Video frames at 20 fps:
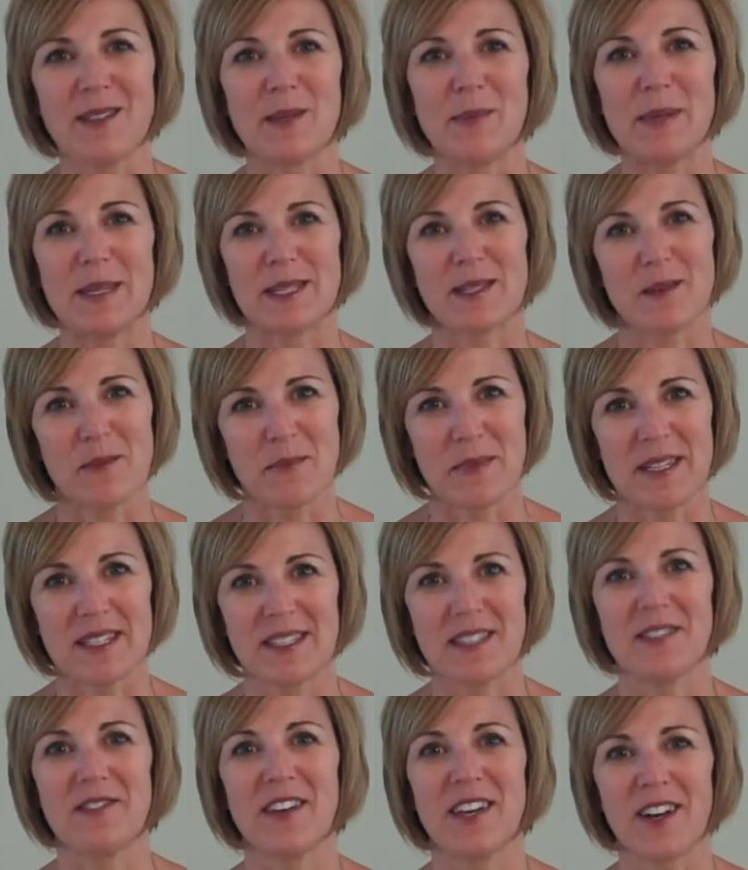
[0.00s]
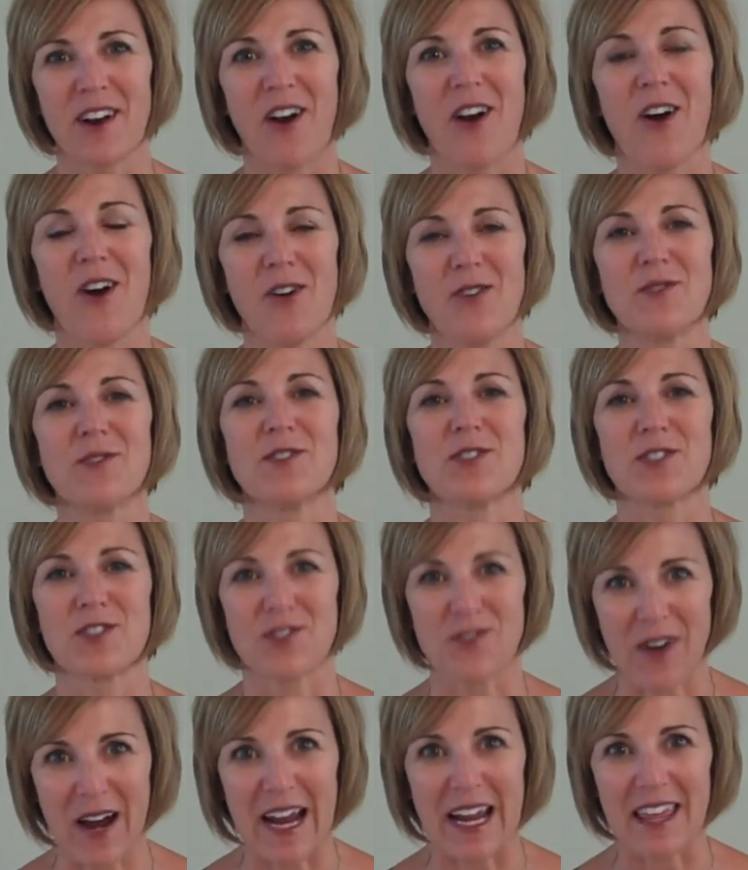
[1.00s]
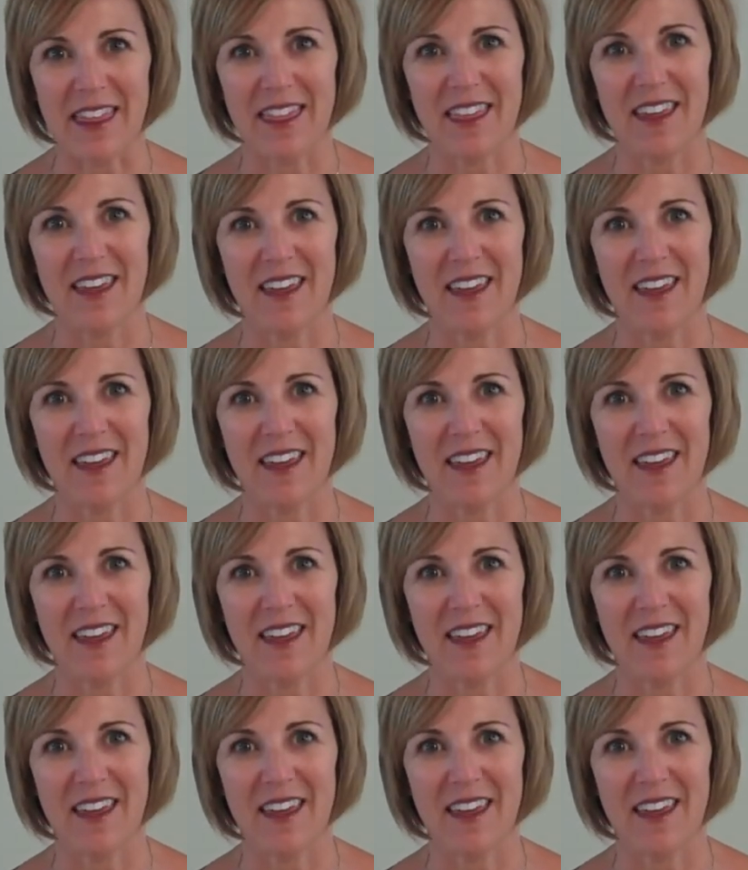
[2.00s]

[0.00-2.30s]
to be submissive in our own strength